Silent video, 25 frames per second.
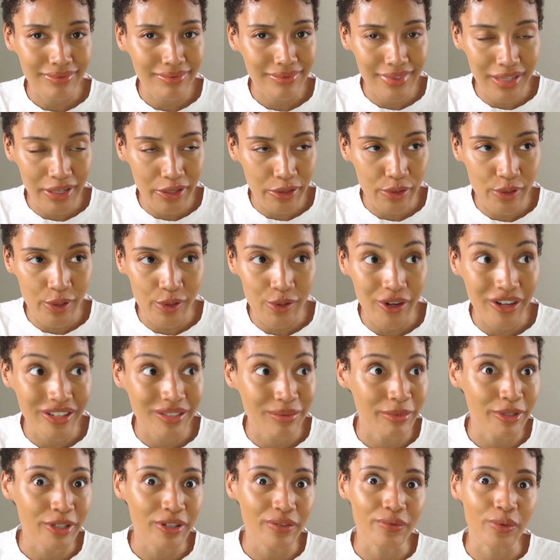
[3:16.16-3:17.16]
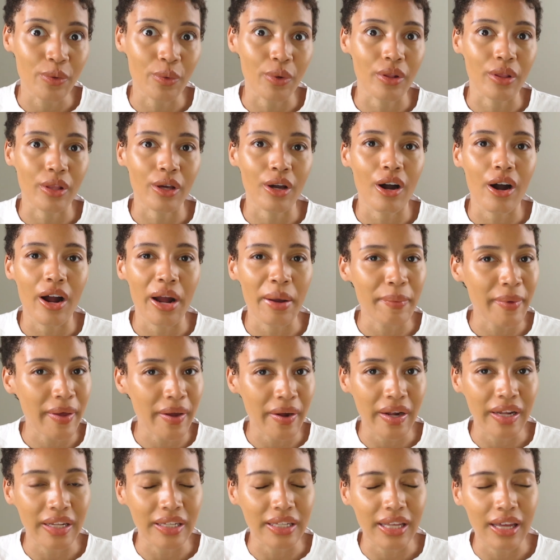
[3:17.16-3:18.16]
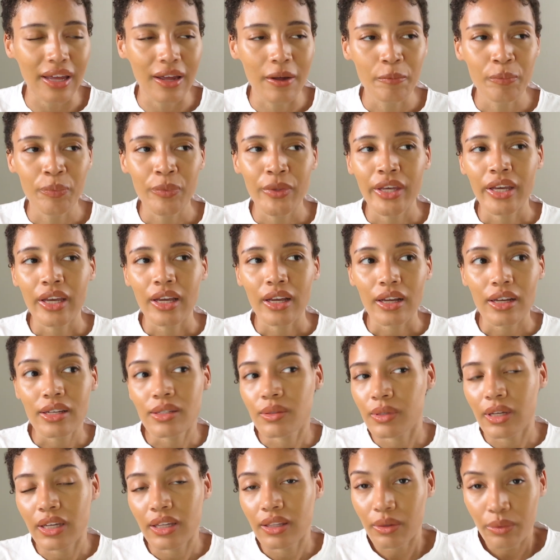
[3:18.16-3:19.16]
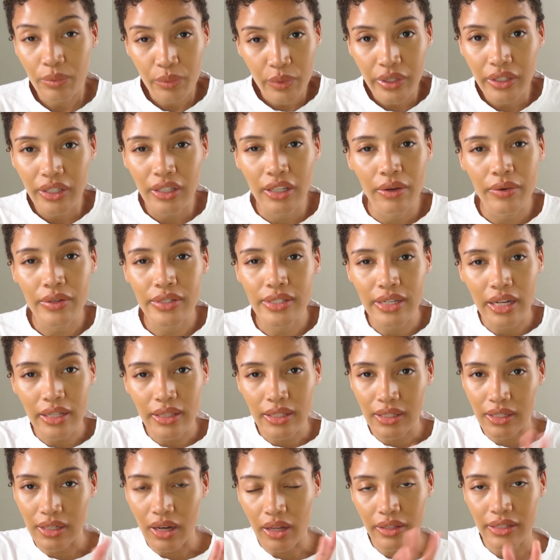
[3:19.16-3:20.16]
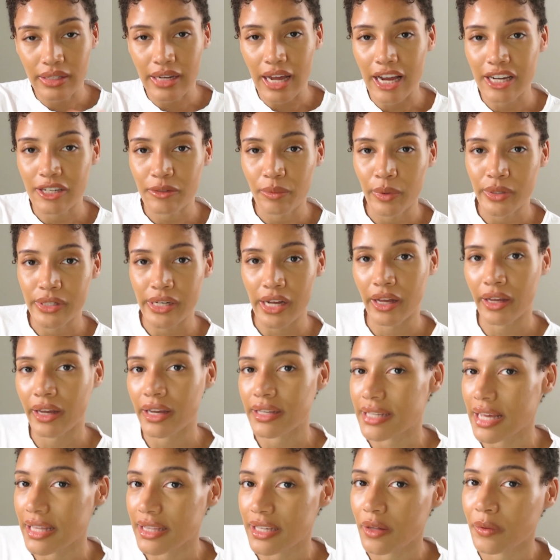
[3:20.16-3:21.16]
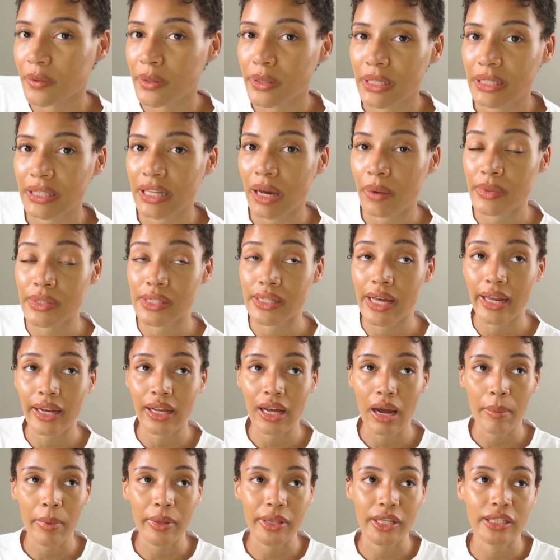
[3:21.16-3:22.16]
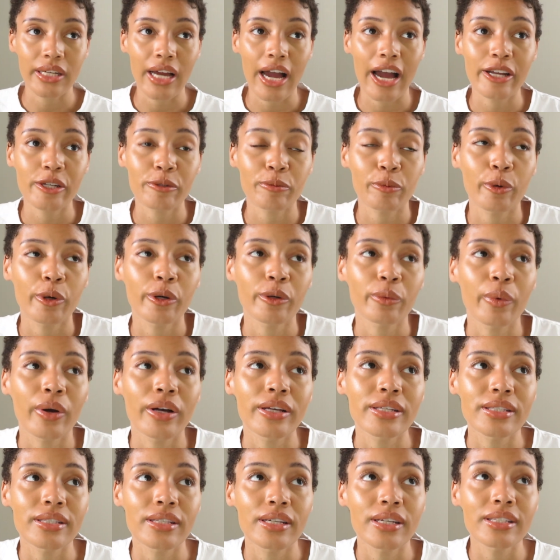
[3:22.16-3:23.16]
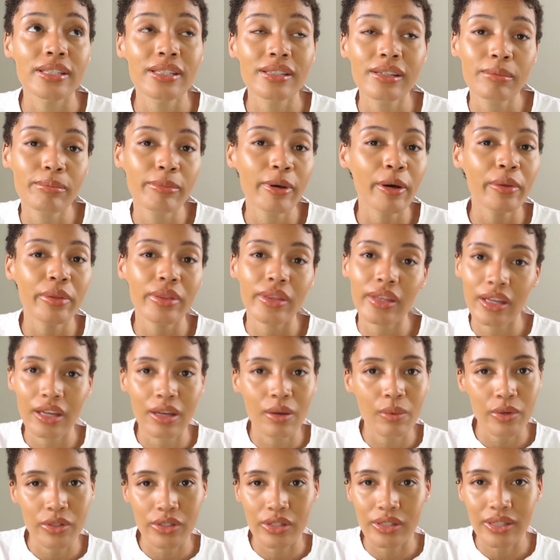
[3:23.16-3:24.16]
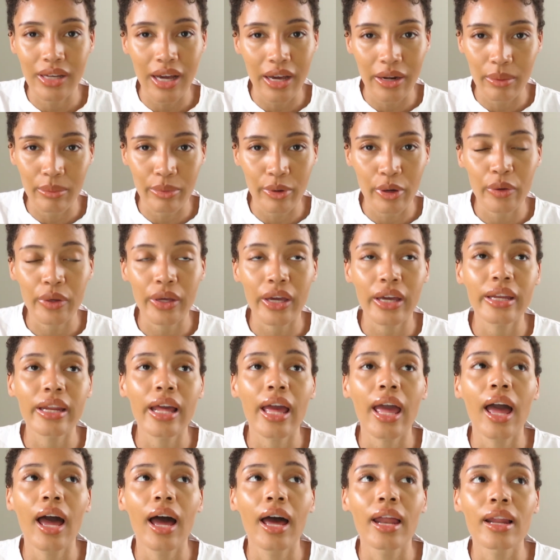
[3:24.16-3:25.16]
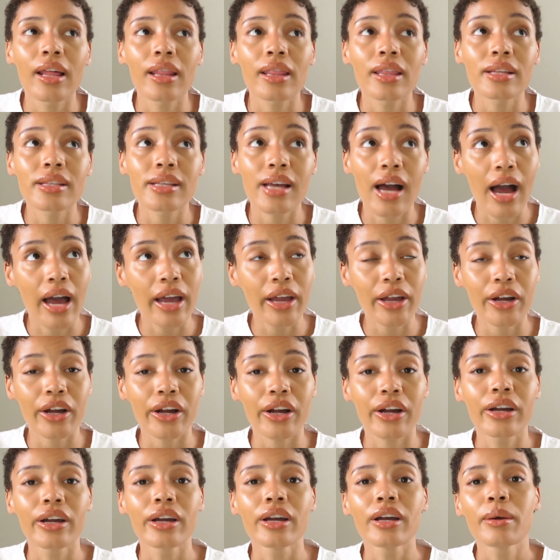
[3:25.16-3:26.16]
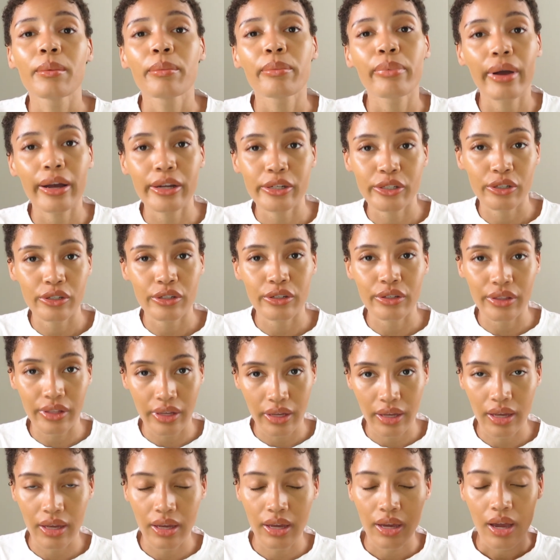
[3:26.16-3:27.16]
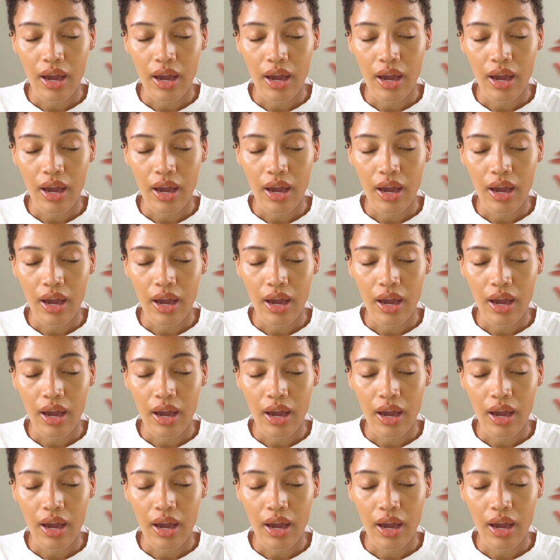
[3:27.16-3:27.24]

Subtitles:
there's no transmission fluid in the car, apparently. Because really there was nothing on the dashboard telling us that. The only thing that was lighting up on the dashboard was the seatbelt thing, which is kind of broken, and the tire pressure thing,